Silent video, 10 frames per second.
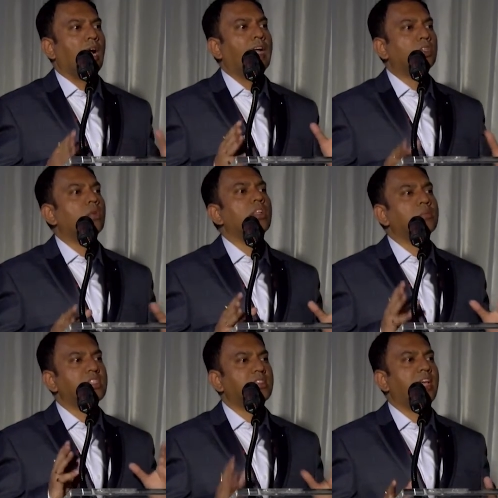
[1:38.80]
I told
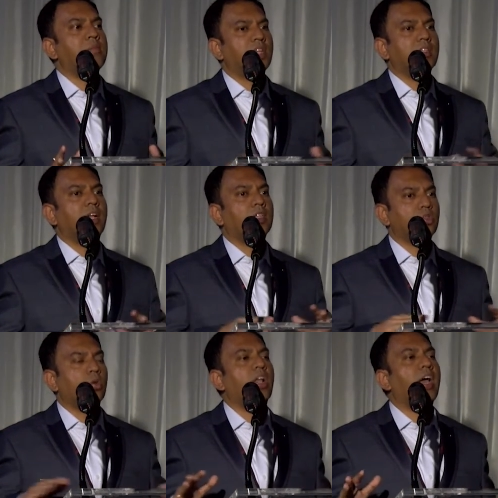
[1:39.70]
them the same thing that I
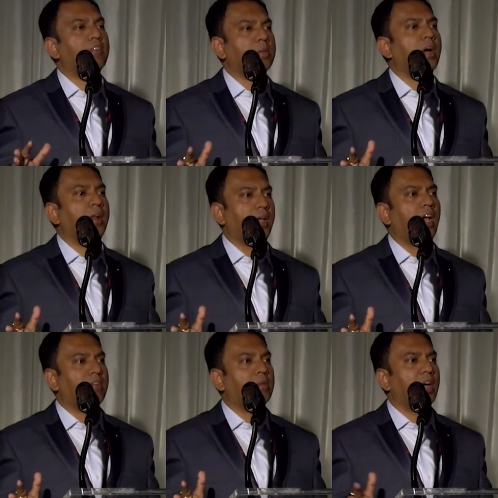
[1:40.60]
told
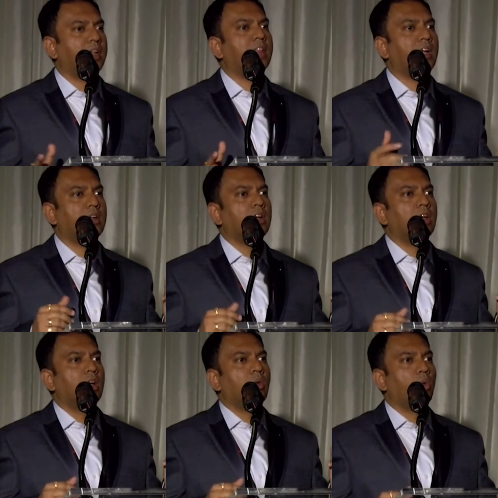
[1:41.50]
everybody, that
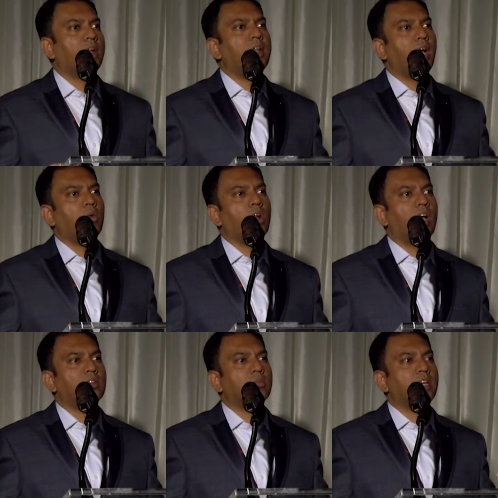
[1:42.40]
one day I would
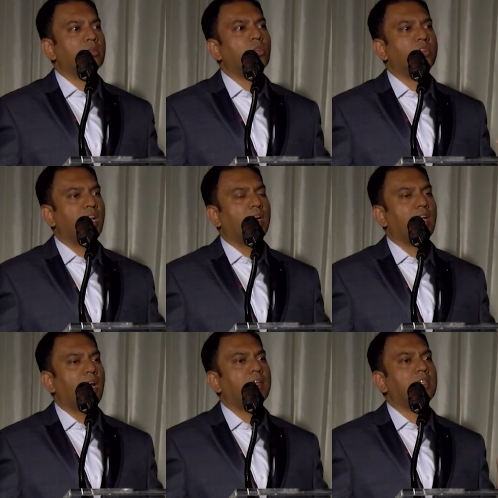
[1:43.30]
like to make a movie
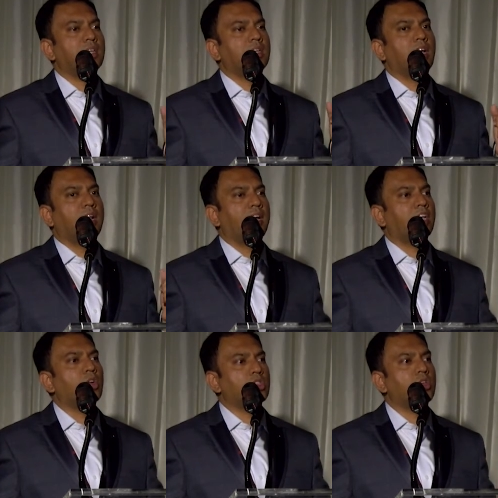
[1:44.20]
like Lion King, and I
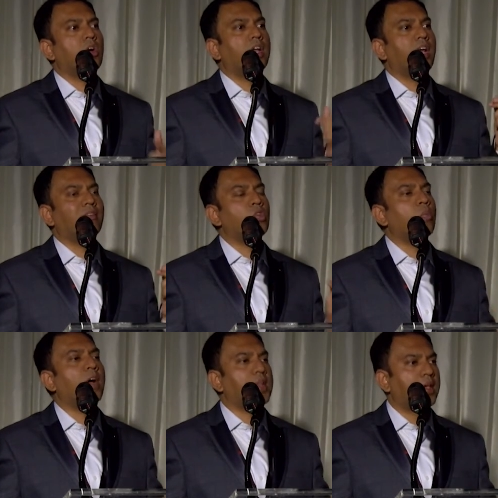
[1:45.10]
cannot draw and I have
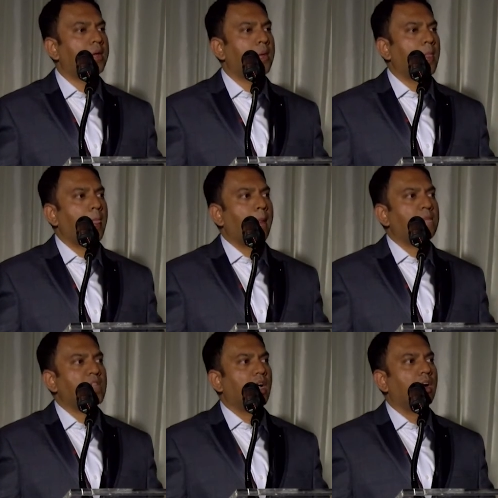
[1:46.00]
no money.
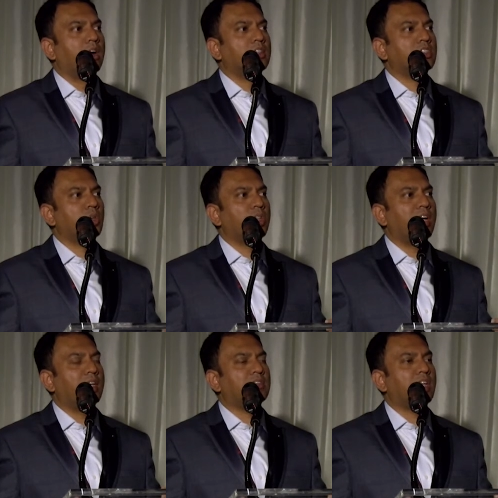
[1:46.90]
So
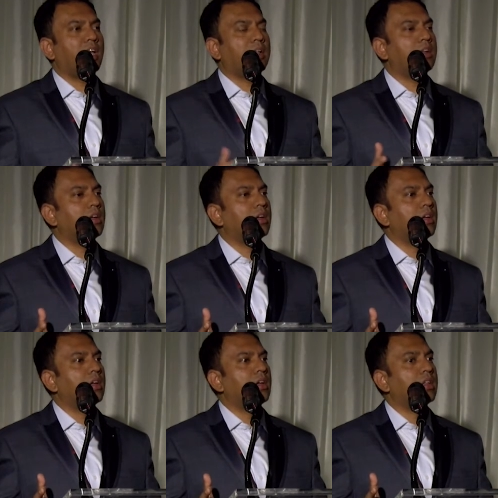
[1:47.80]
they said,
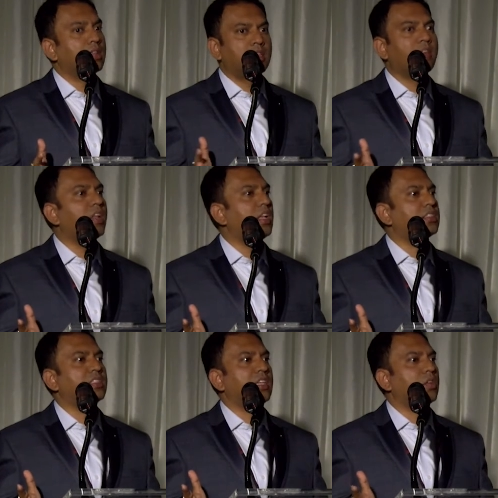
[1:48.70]
they were
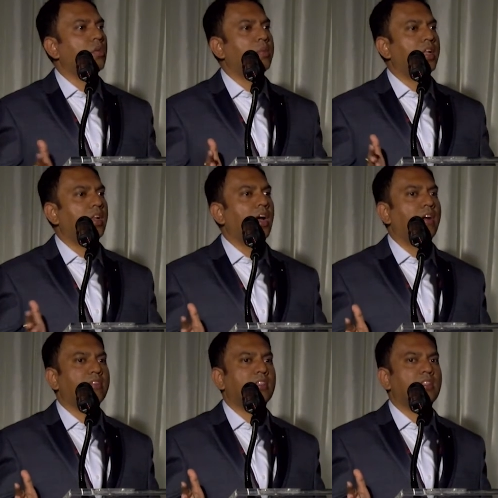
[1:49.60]
listening, nobody
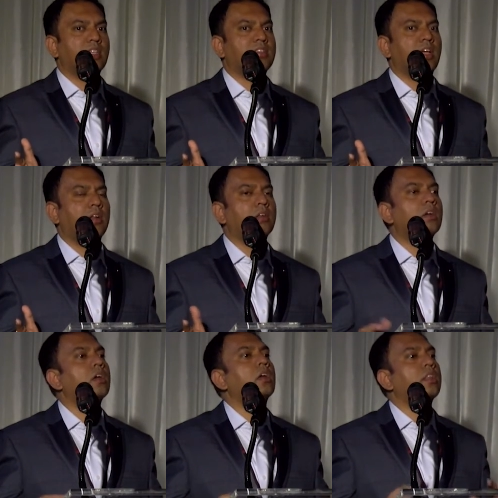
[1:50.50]
laughed. They said,
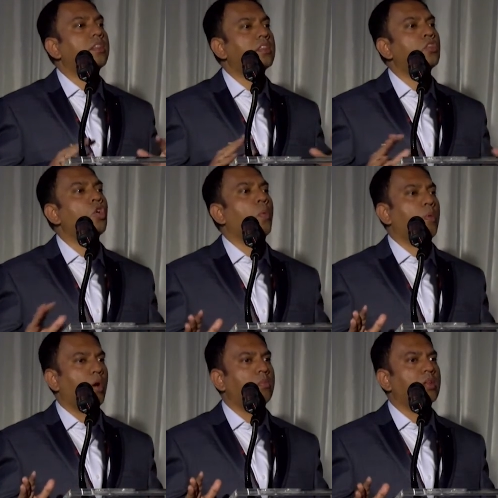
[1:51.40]
no
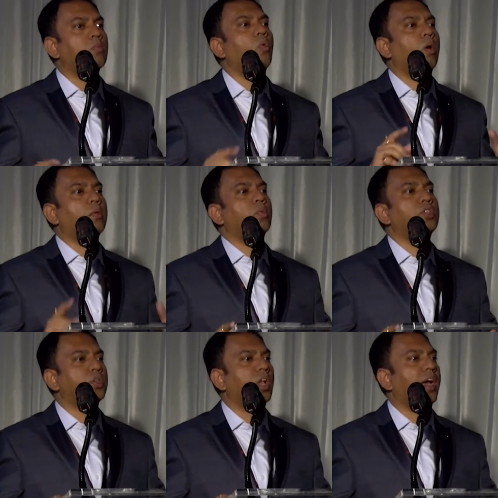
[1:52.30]
problem, what
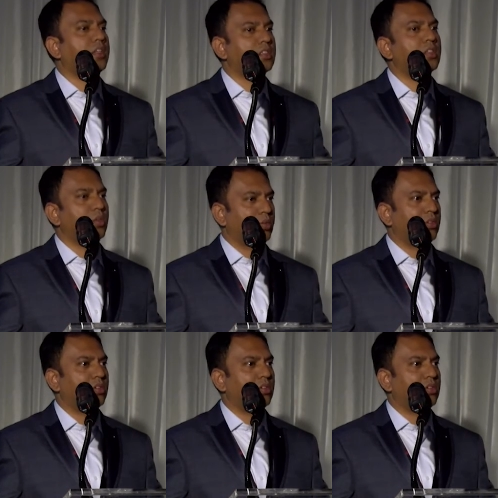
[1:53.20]
would you like to do?